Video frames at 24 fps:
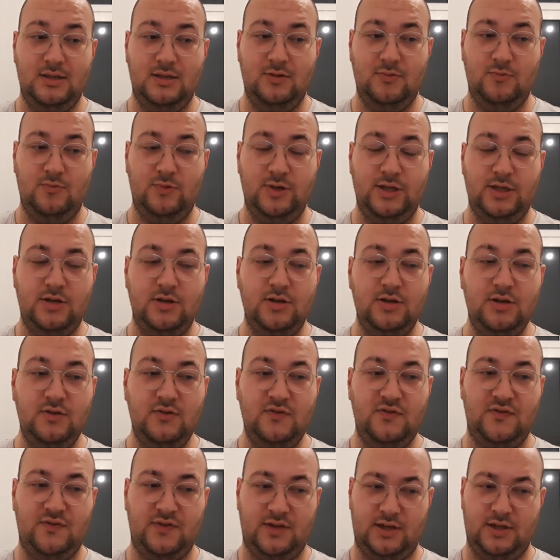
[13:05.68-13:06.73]
we
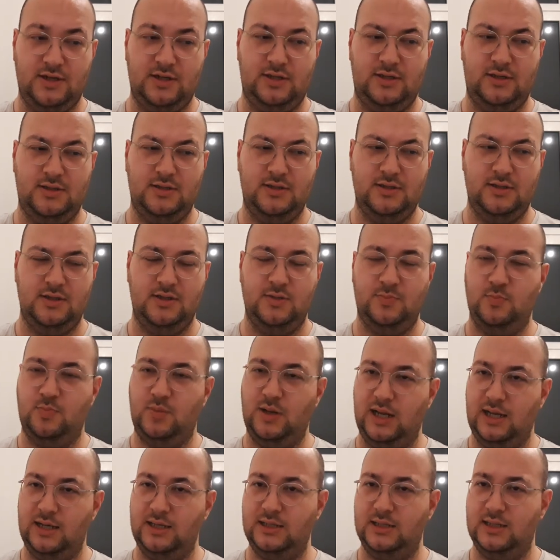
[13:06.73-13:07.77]
couldn't find the
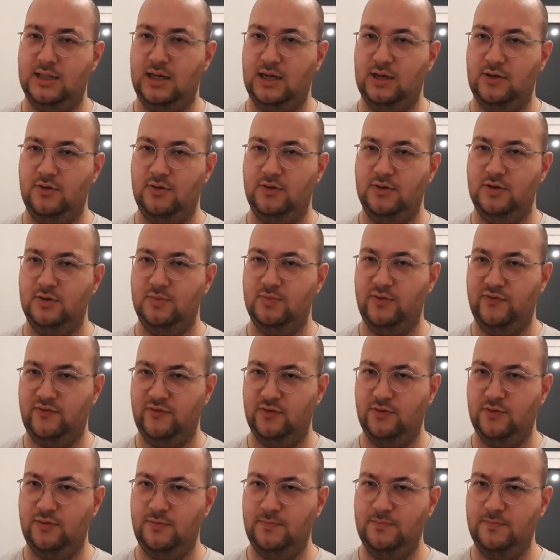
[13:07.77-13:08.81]
place that I ordered
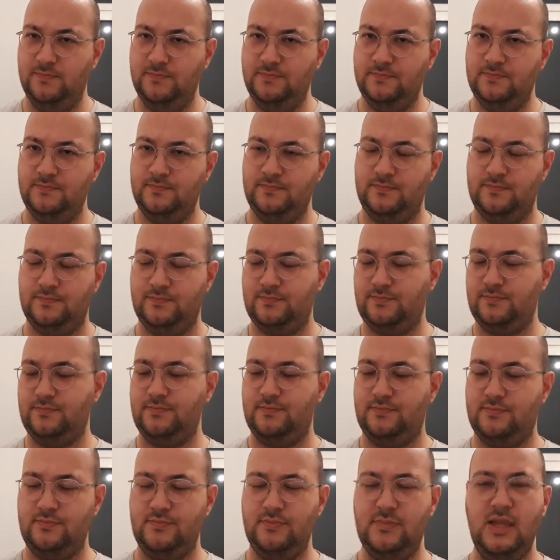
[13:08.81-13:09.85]
before
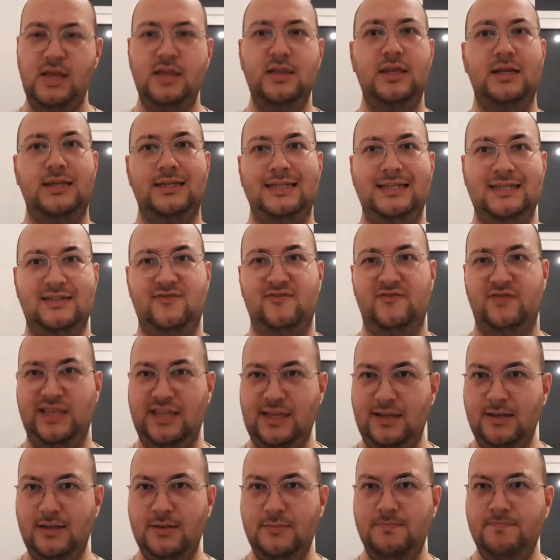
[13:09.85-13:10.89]
that did
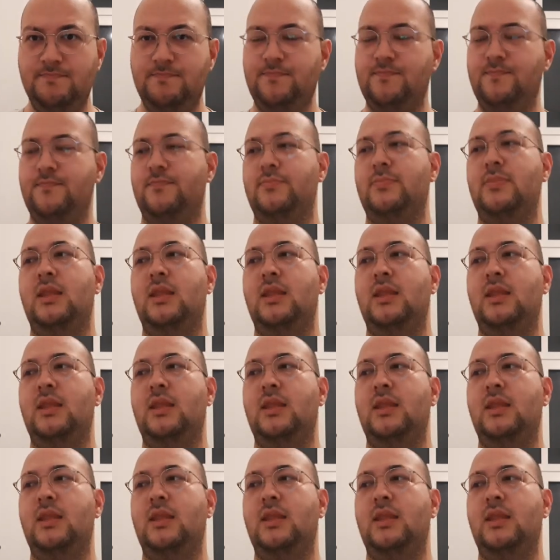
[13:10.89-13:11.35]
vegan.